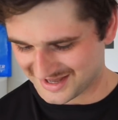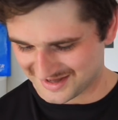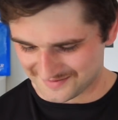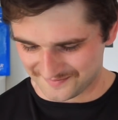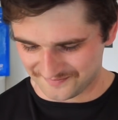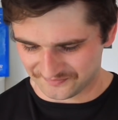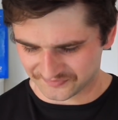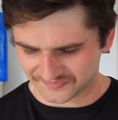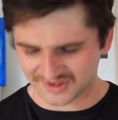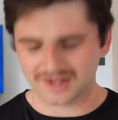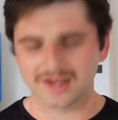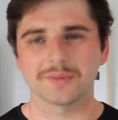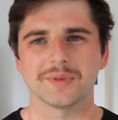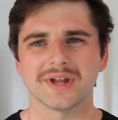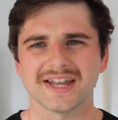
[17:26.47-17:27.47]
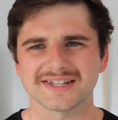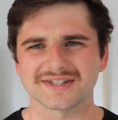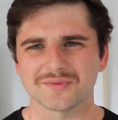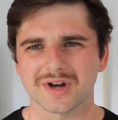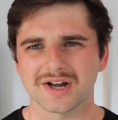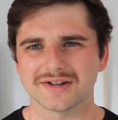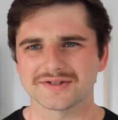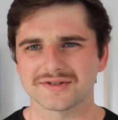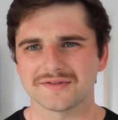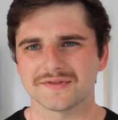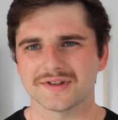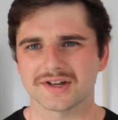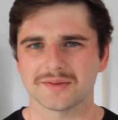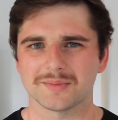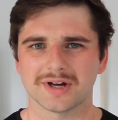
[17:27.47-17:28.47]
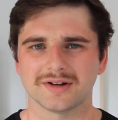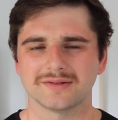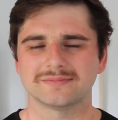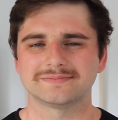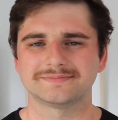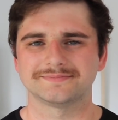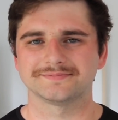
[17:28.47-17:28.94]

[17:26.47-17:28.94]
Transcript: But that's the way I sort of think about it.